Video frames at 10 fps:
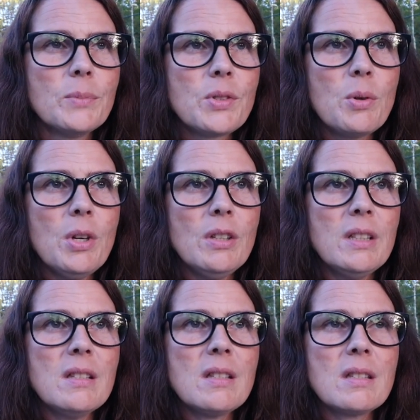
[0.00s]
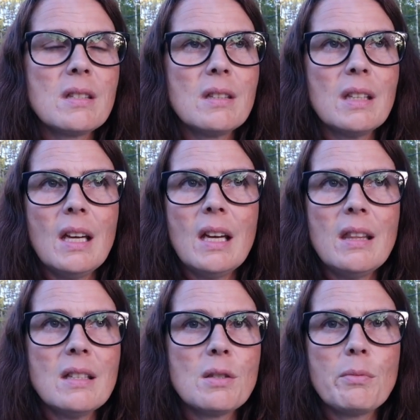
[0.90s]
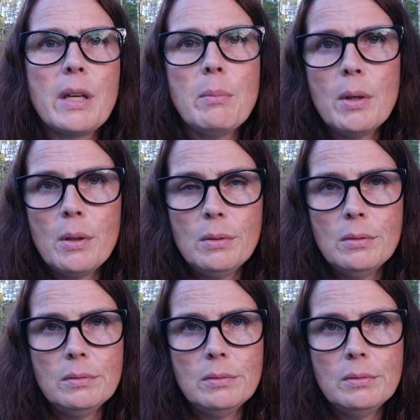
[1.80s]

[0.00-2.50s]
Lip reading: So Hurley's the guy that's a rainbow.